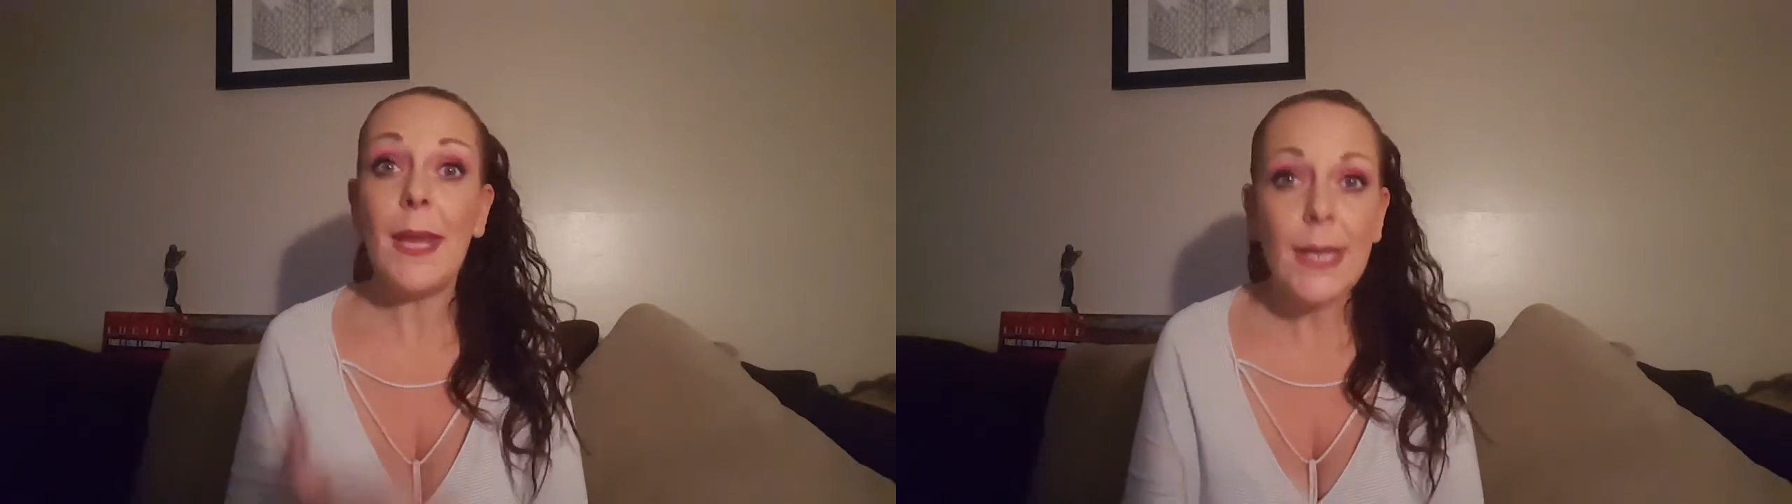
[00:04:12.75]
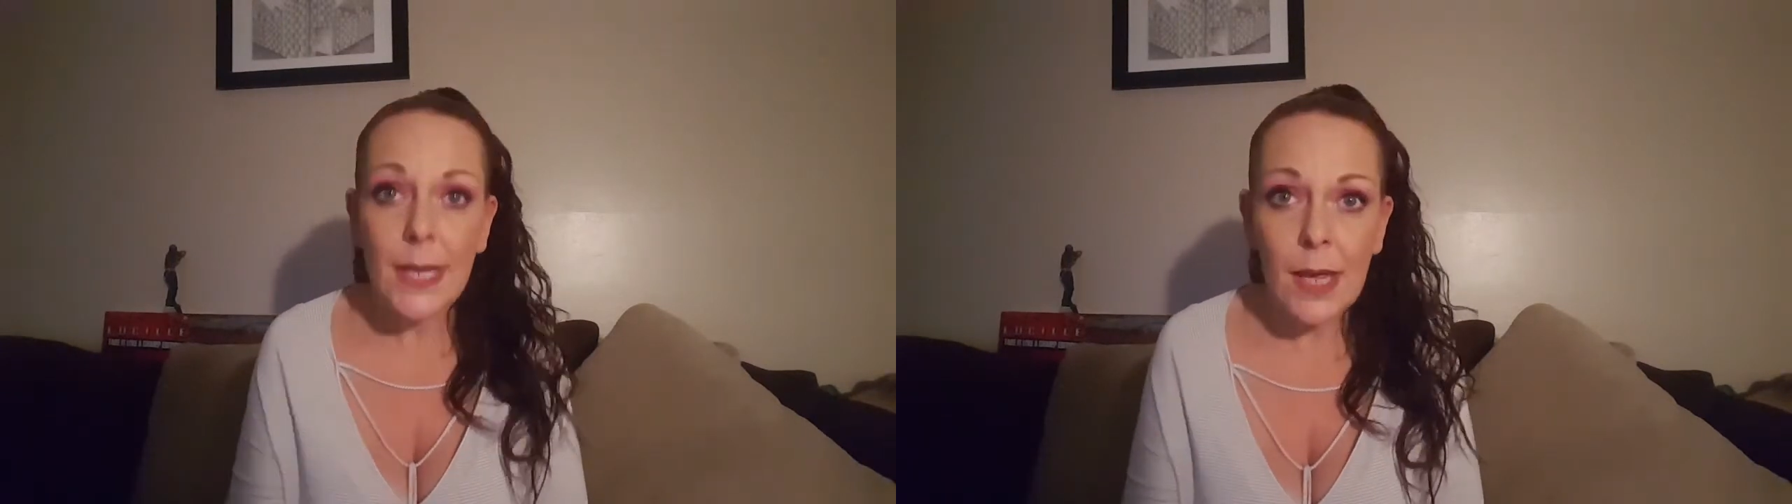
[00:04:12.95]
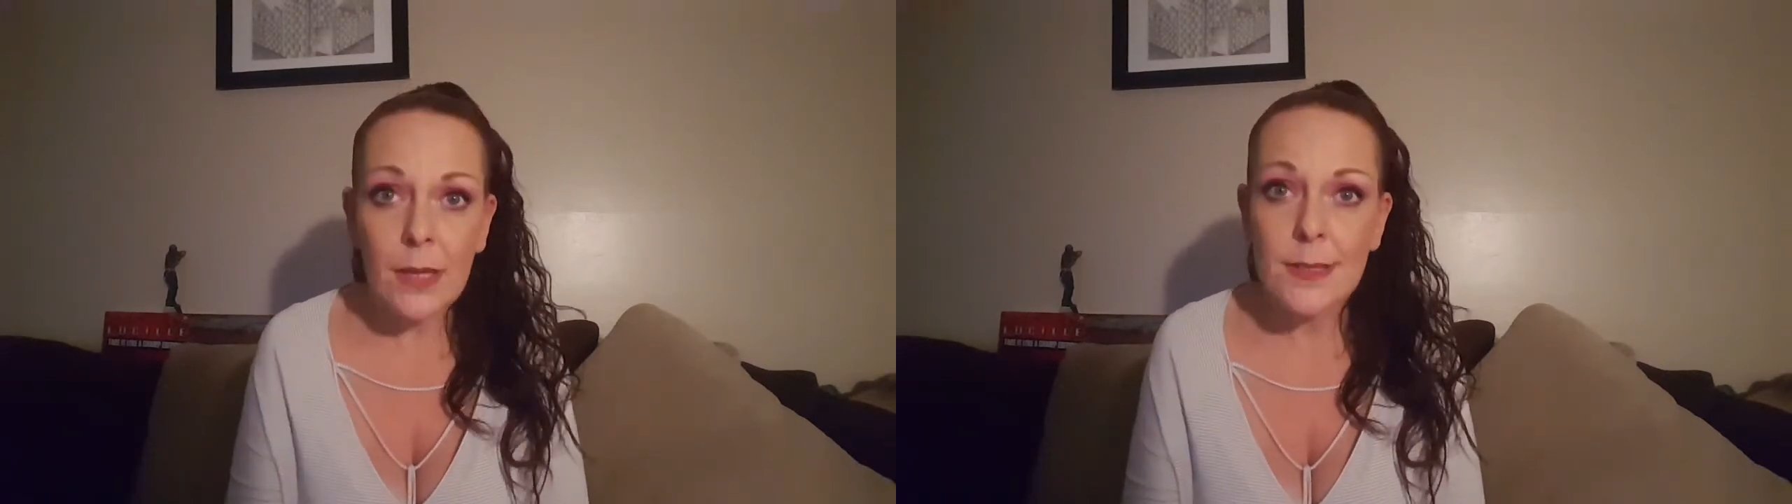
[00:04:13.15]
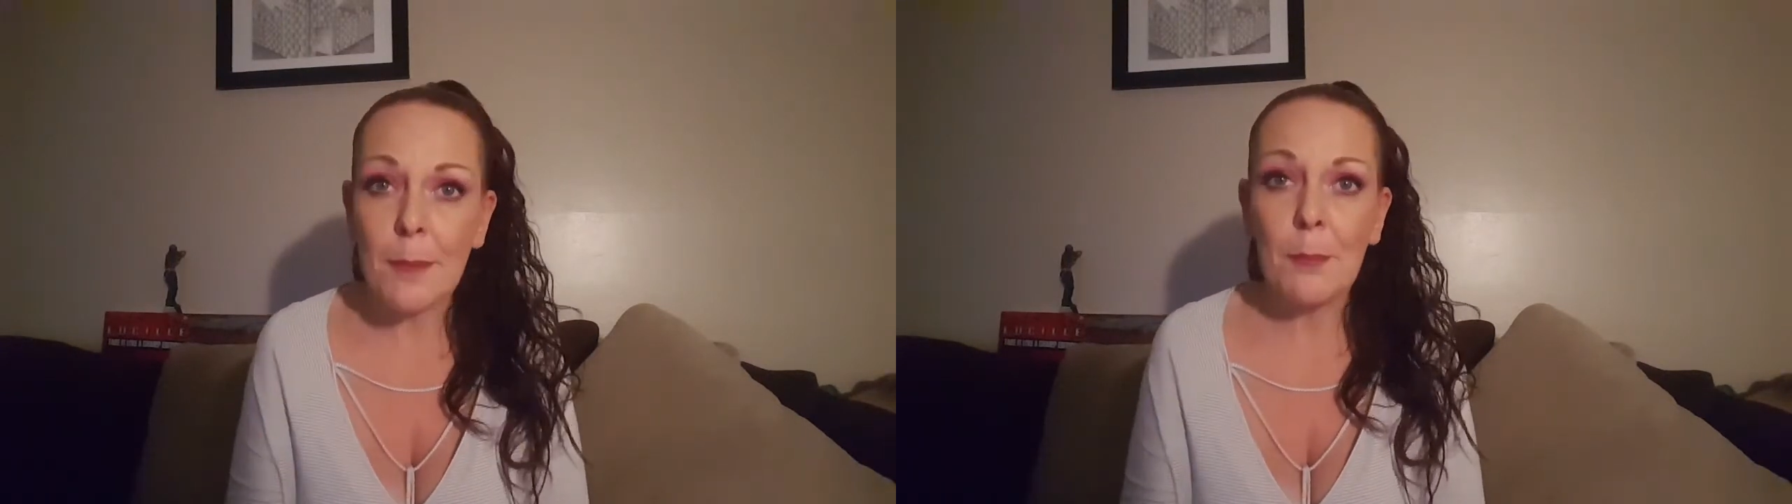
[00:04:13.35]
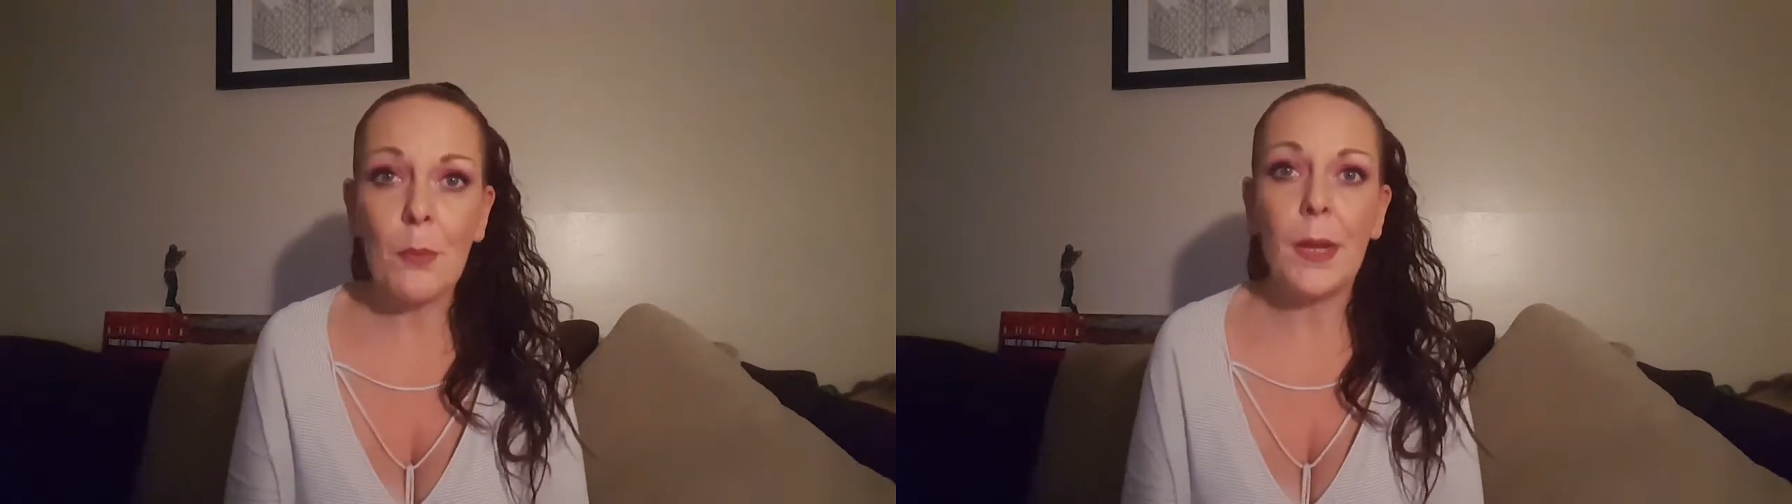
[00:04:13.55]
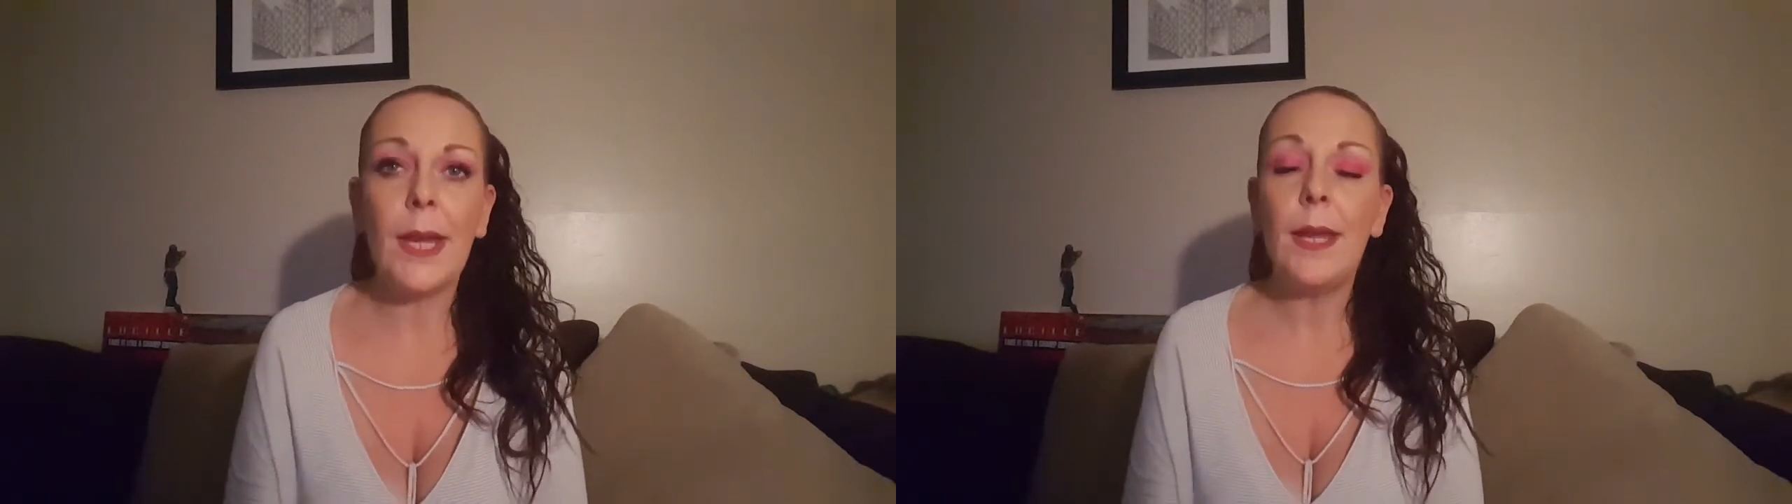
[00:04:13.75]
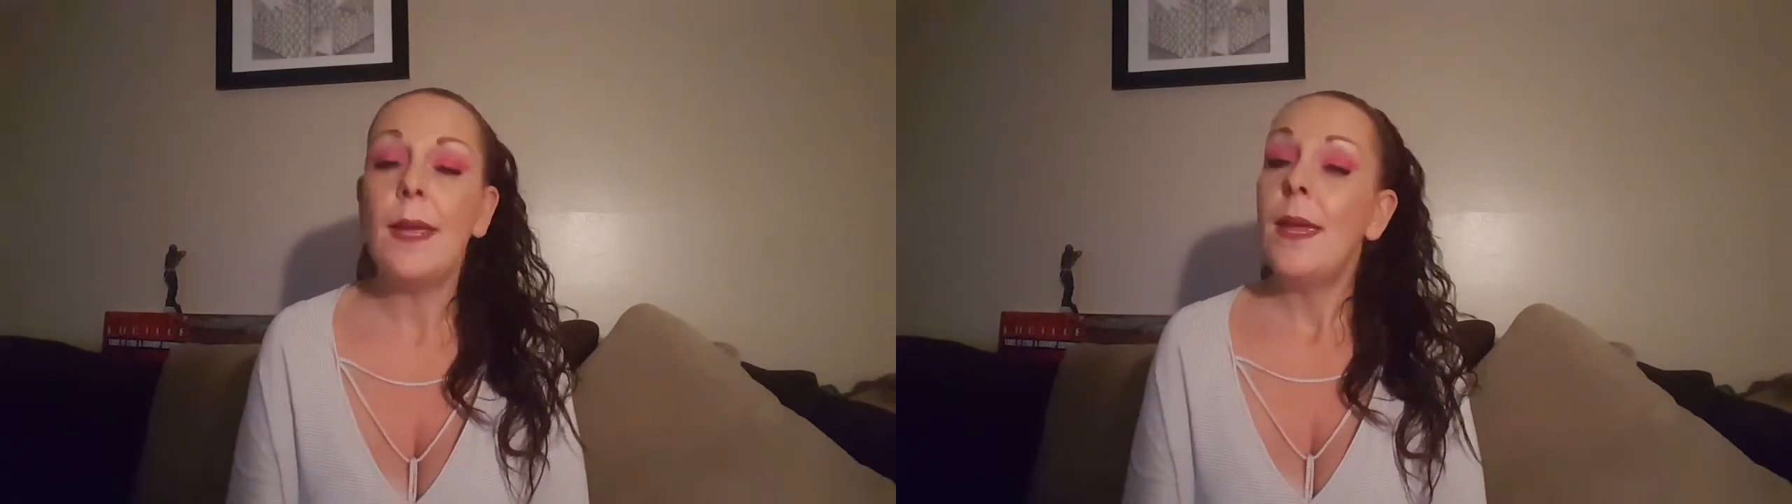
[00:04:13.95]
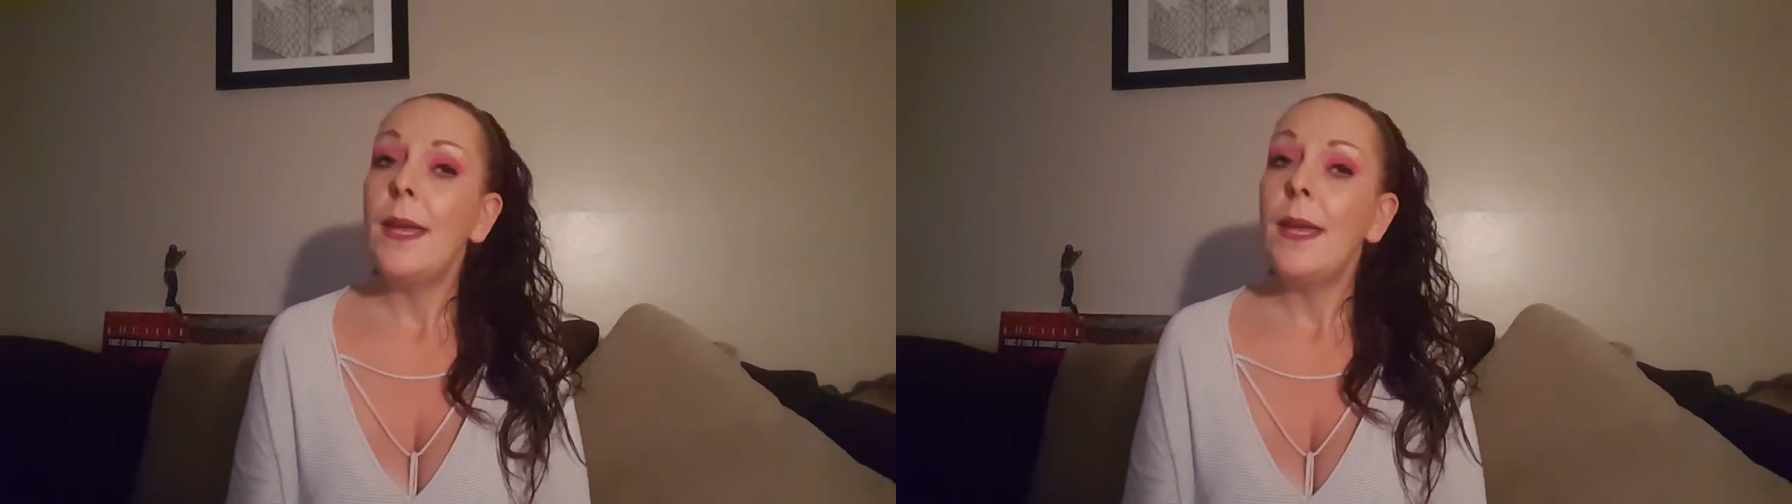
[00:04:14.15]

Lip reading: naked at some point.